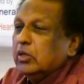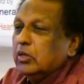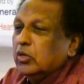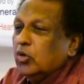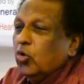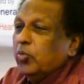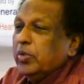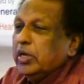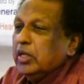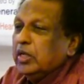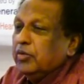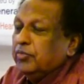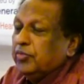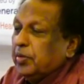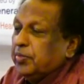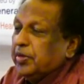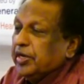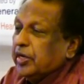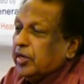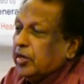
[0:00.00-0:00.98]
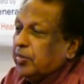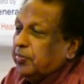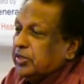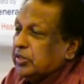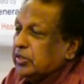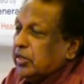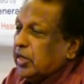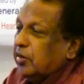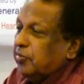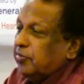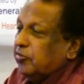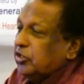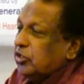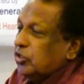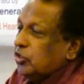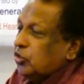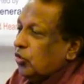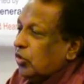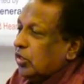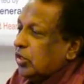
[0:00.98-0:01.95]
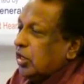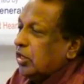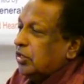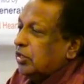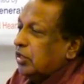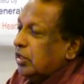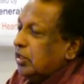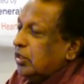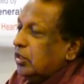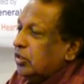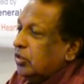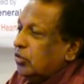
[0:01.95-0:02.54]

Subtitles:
Normally, if an American president visits your country,